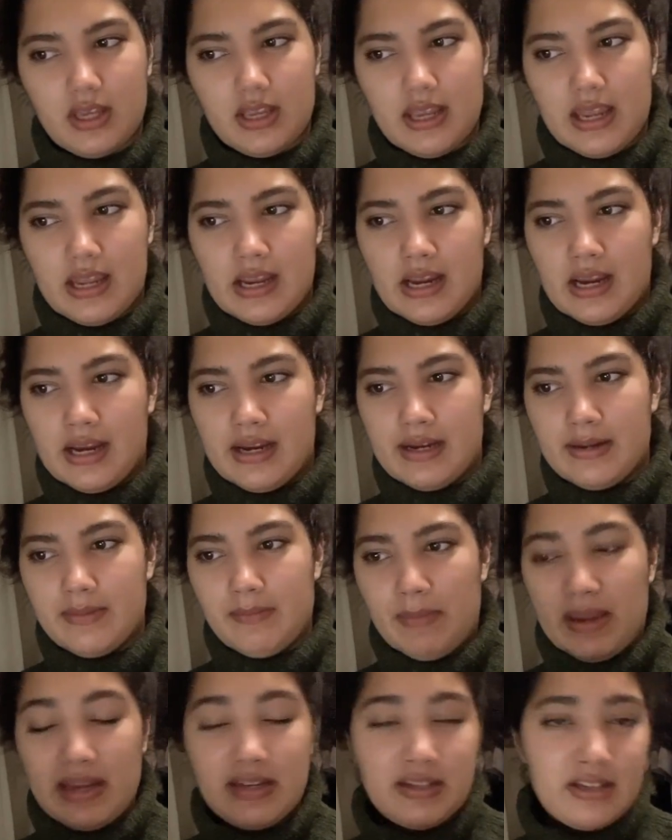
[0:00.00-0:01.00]
a
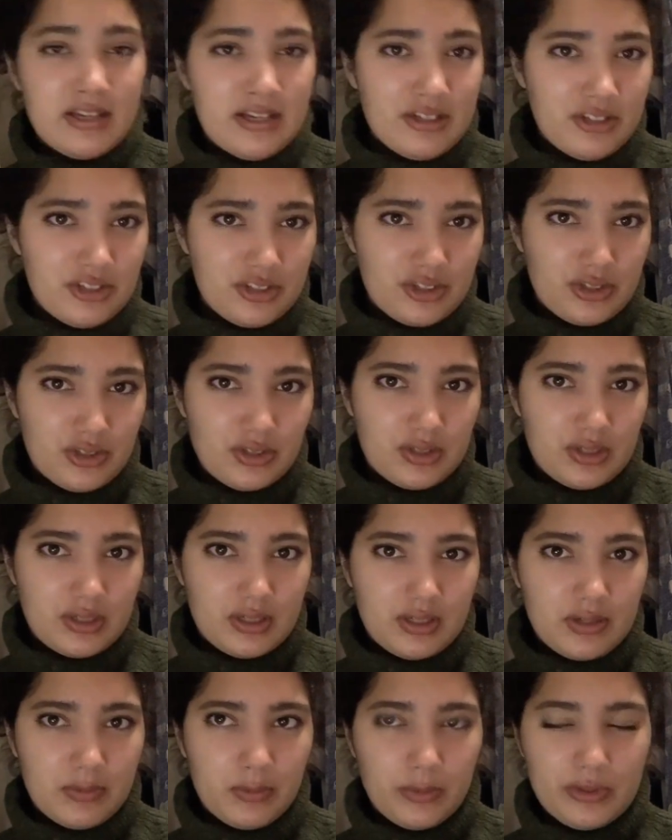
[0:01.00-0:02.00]
main dish,
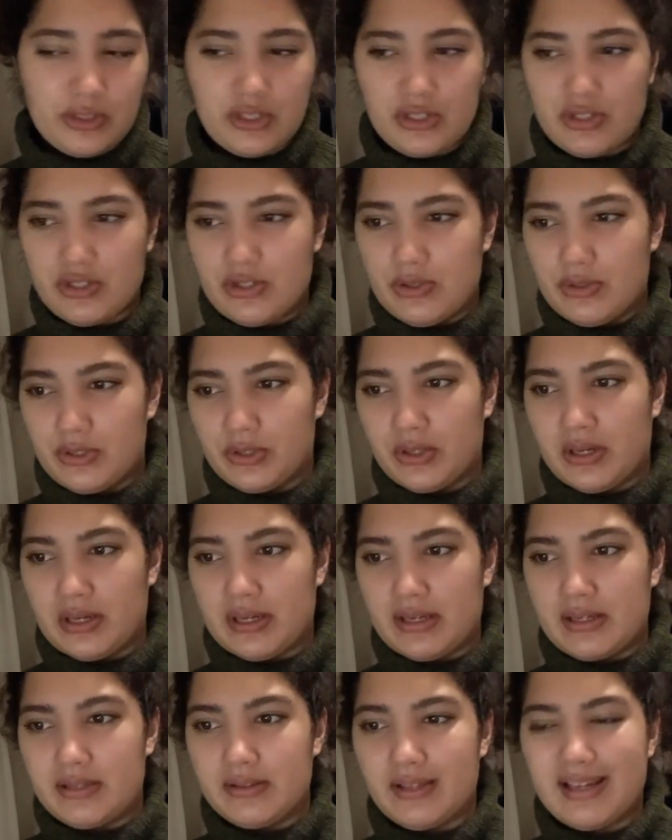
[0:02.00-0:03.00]
which is
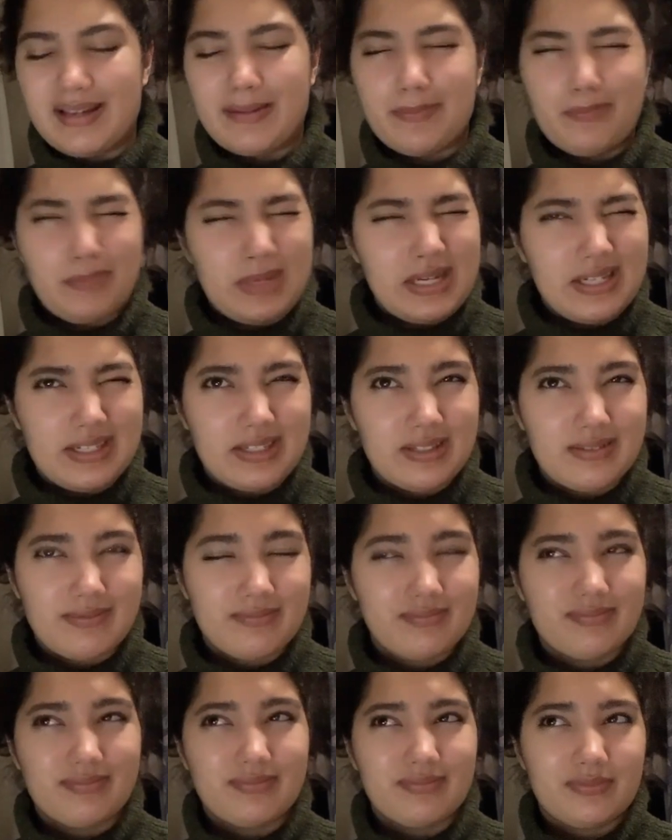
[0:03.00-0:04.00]
usually like meat,
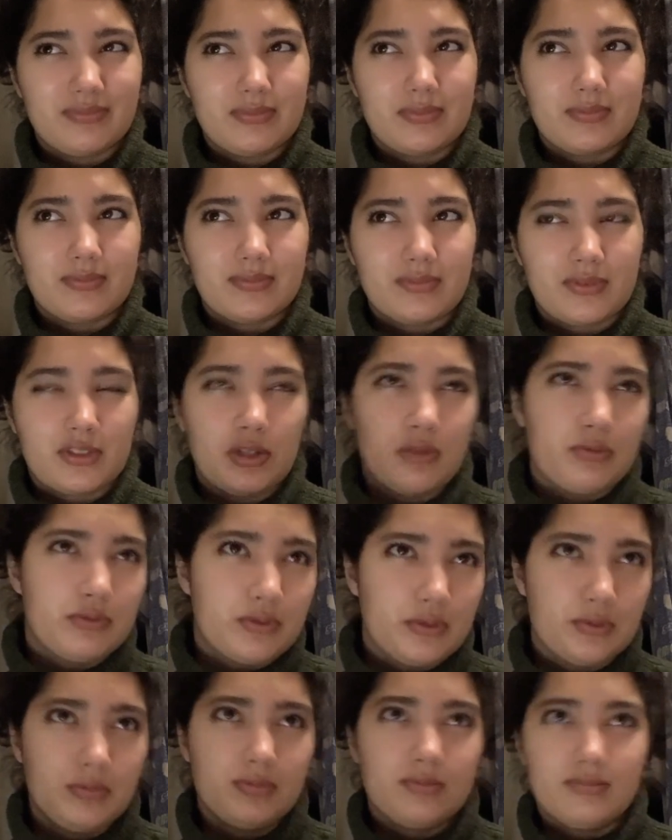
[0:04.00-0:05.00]

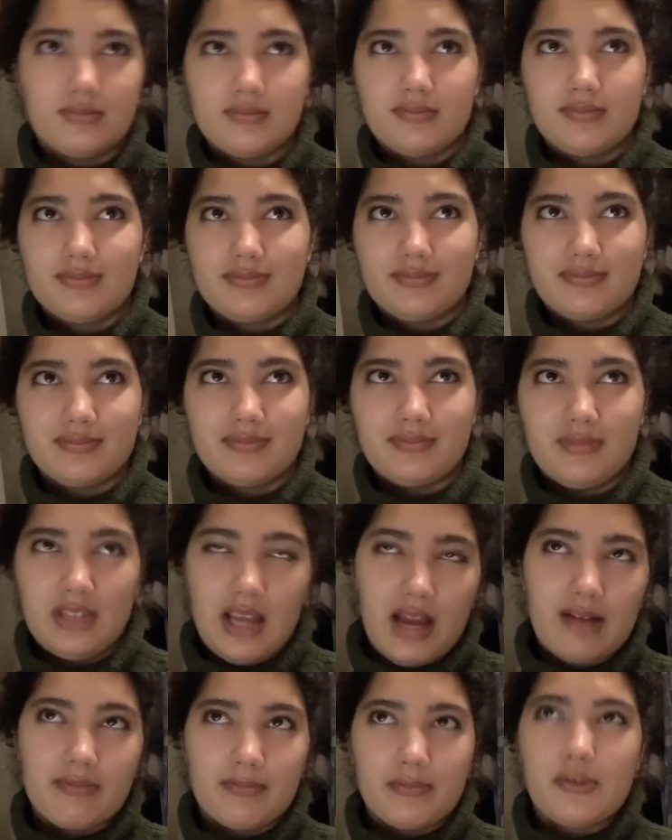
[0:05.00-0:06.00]
tofu,
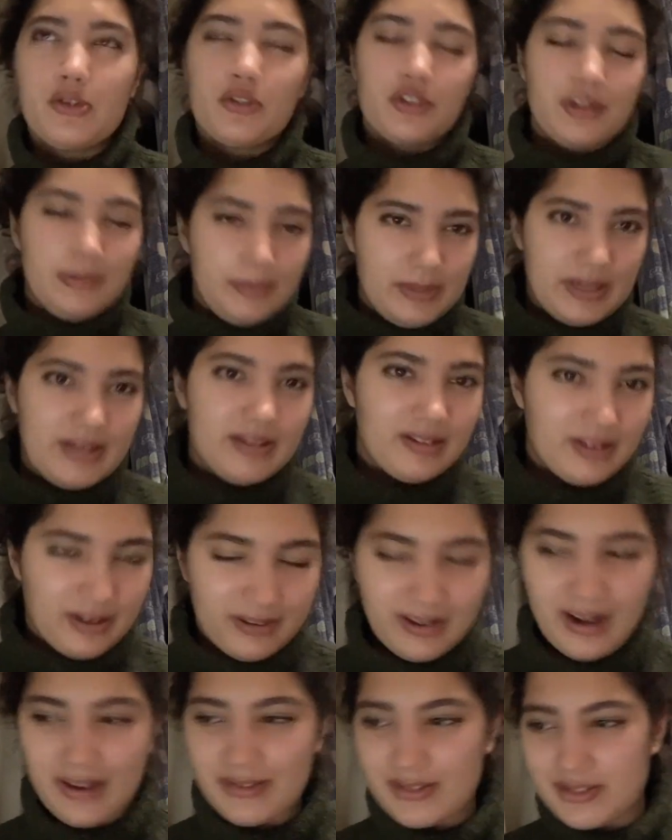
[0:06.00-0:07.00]
yeah, usually meat in
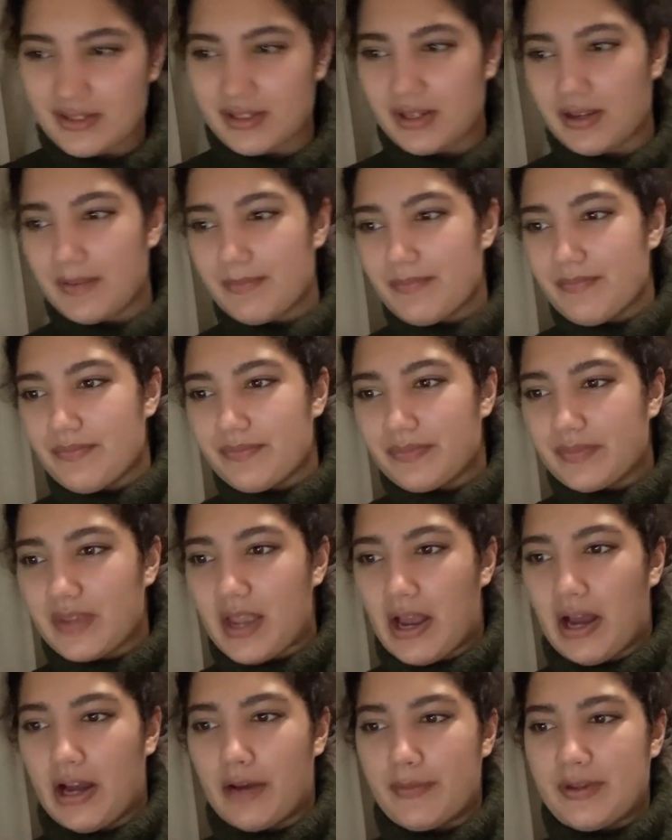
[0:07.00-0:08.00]
our house,
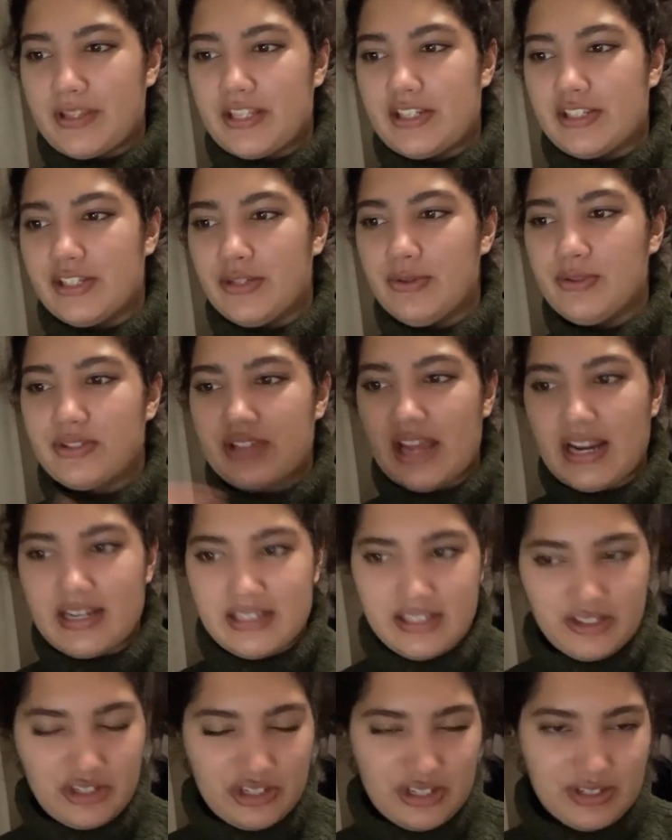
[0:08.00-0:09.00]
and then 2 side
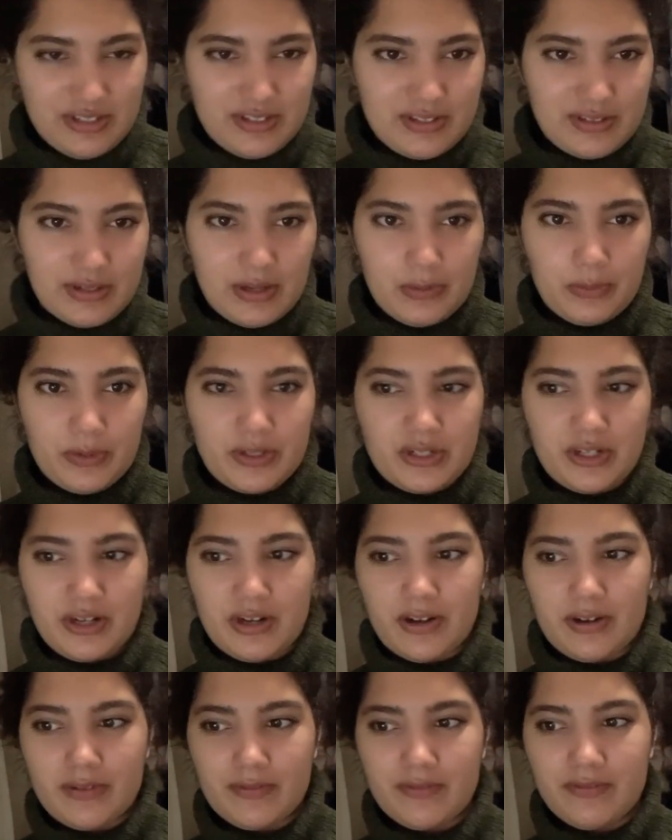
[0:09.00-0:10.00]
dishes, which
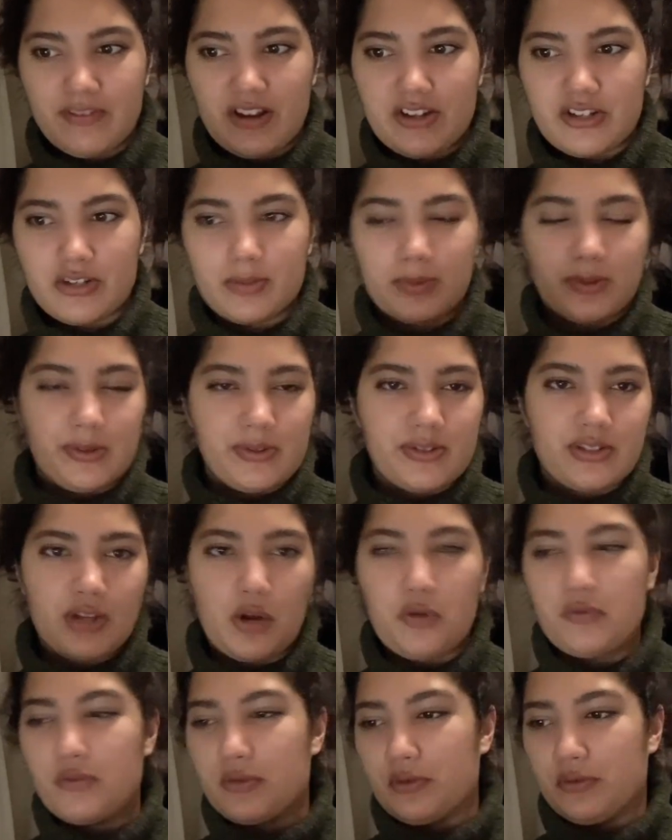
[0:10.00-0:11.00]
are vegetables,
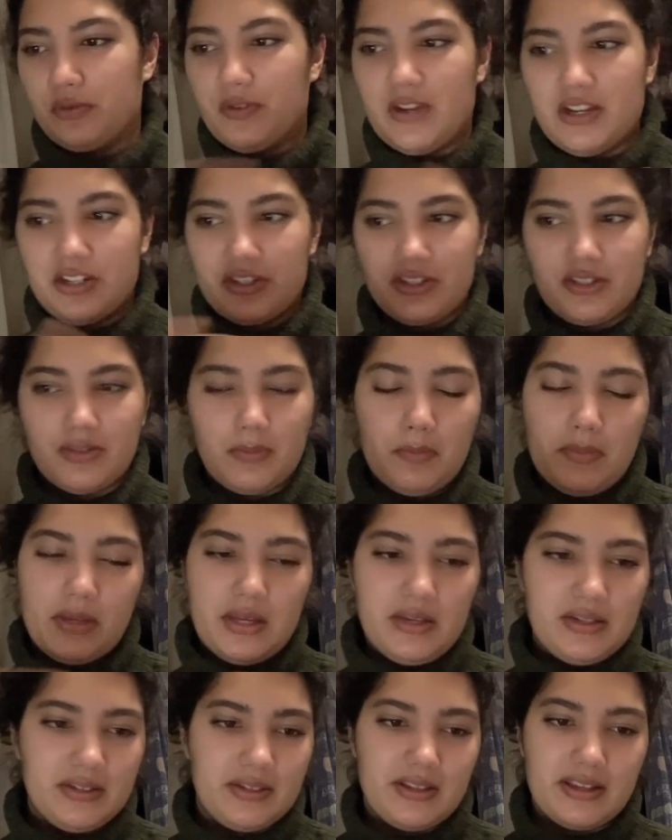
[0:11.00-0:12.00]
tofu, fish,
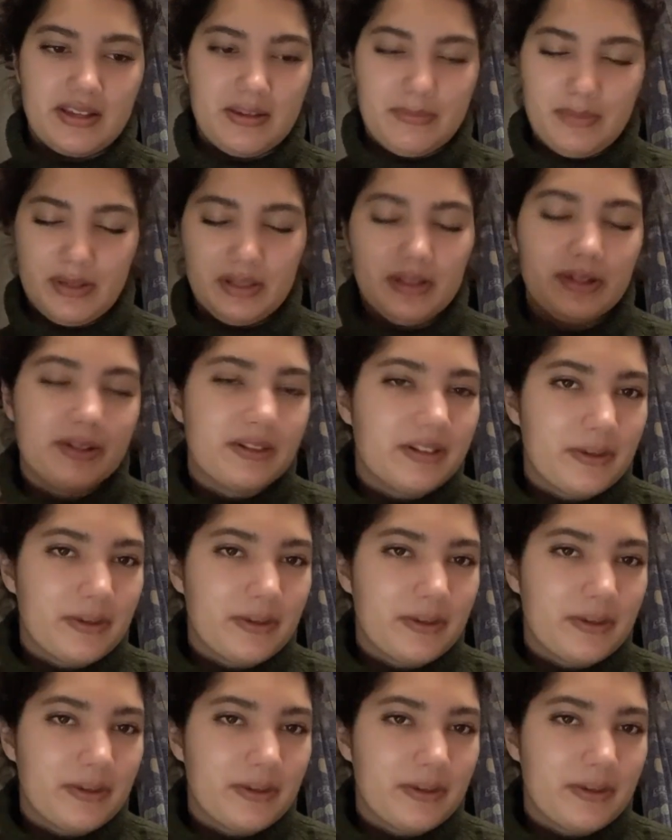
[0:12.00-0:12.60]
meat. They can be literally